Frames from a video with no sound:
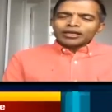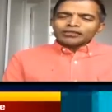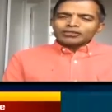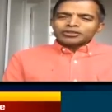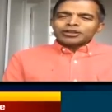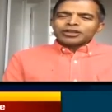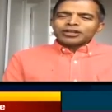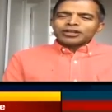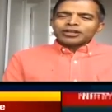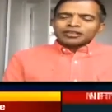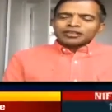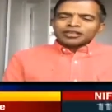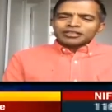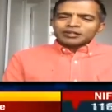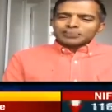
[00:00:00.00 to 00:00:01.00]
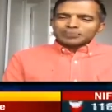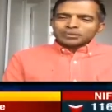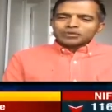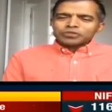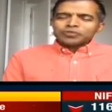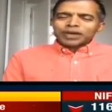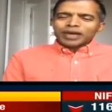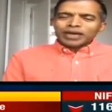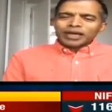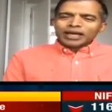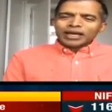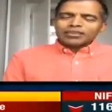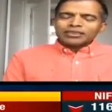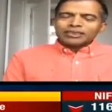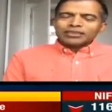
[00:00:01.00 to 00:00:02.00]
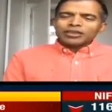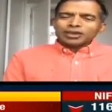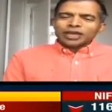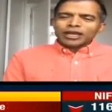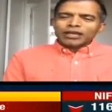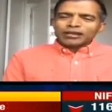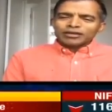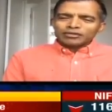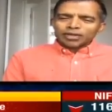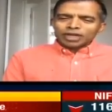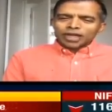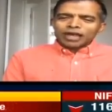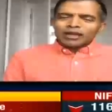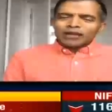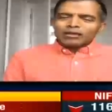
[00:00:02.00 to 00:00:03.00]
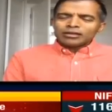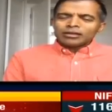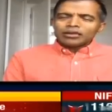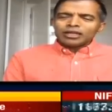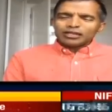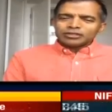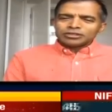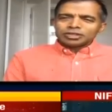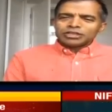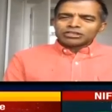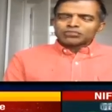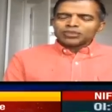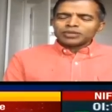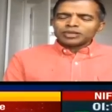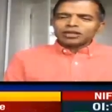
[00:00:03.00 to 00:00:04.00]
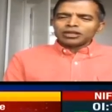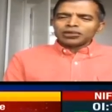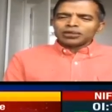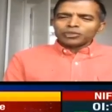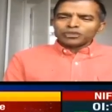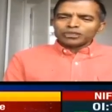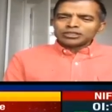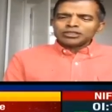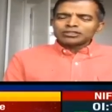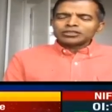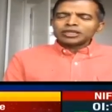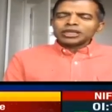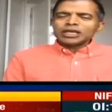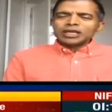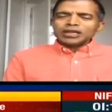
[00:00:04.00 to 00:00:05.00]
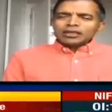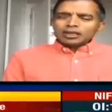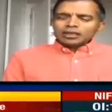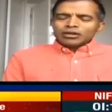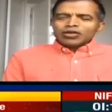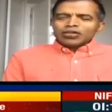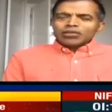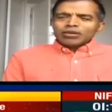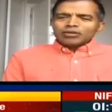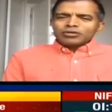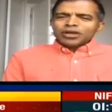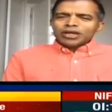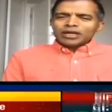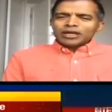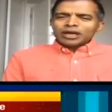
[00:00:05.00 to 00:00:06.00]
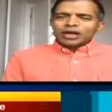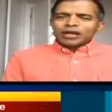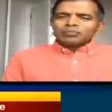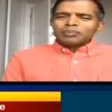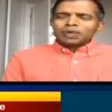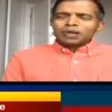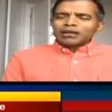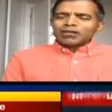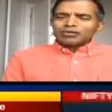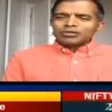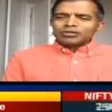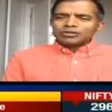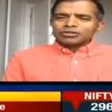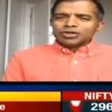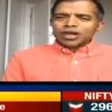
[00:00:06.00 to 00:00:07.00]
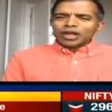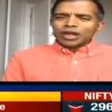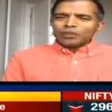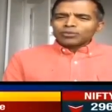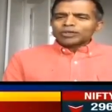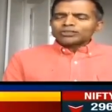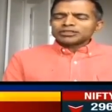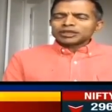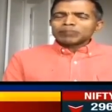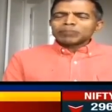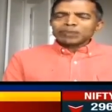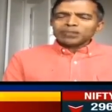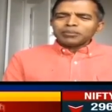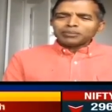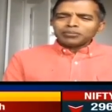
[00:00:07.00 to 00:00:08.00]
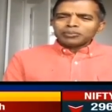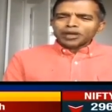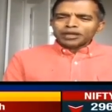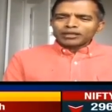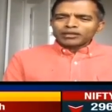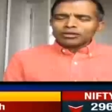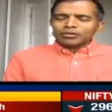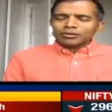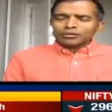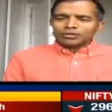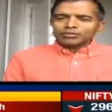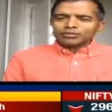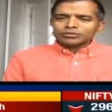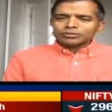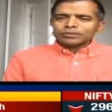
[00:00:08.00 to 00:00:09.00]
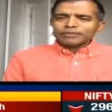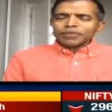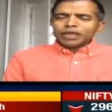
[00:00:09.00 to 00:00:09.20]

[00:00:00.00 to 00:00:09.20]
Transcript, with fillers: So now that there's some pushback, I think you're getting a reality adjustment here, which is that global trade can't be unrestrained, where some people break the rules